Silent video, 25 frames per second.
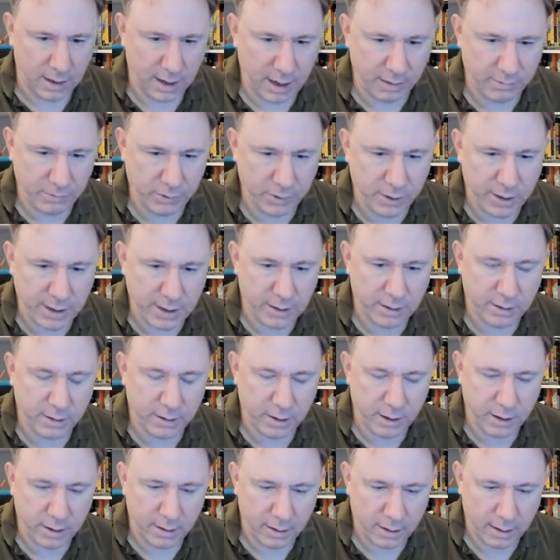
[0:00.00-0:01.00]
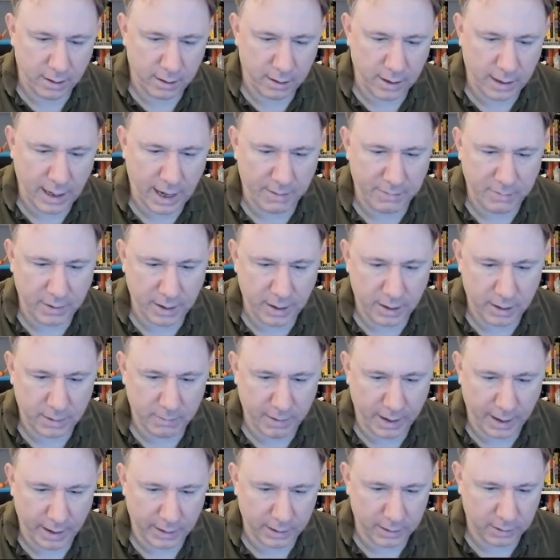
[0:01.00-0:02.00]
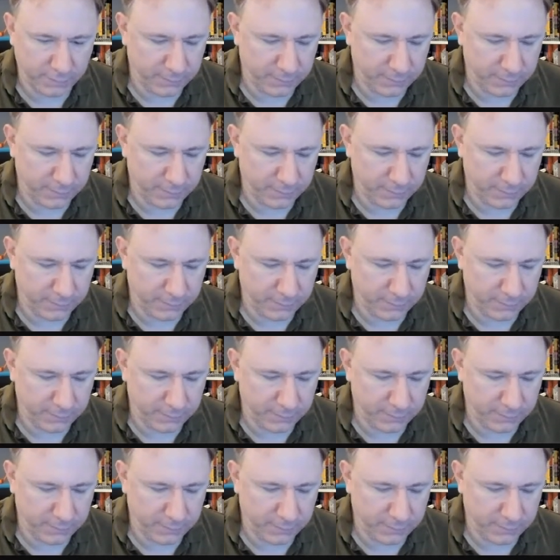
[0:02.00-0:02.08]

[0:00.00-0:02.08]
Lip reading: I'm looking at the cabinet at the back.